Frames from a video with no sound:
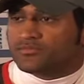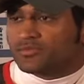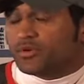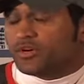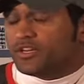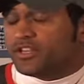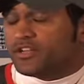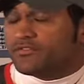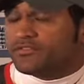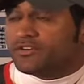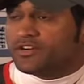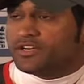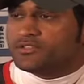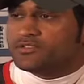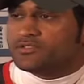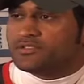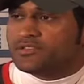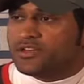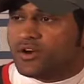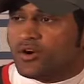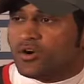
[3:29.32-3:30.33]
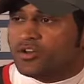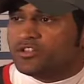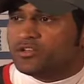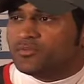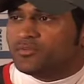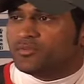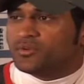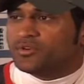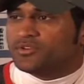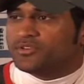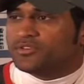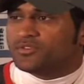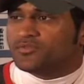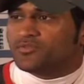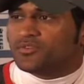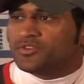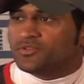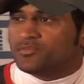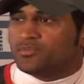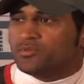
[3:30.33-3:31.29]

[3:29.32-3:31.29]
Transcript: good enough runs on the board, you know, for the